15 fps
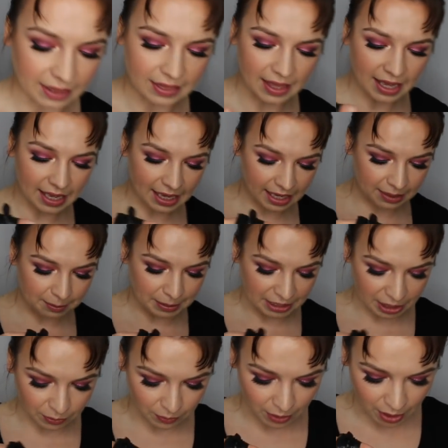And then
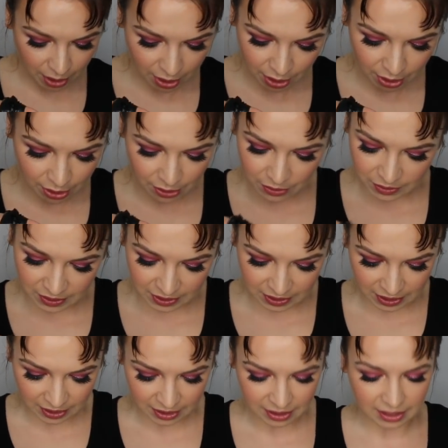Pinky
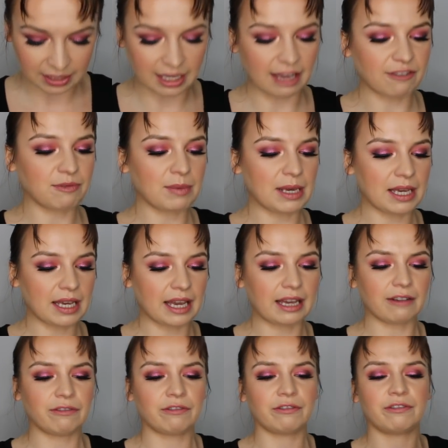Rose gave me
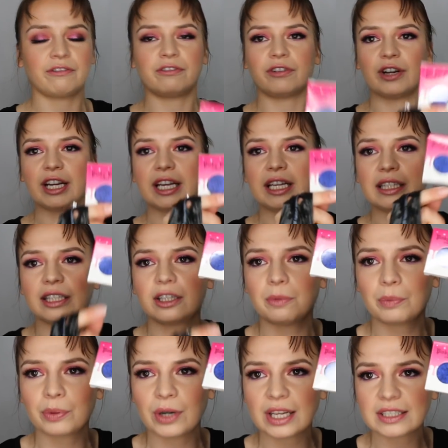a free little
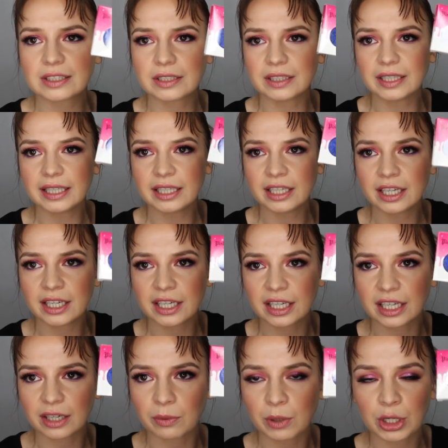pressed glitter.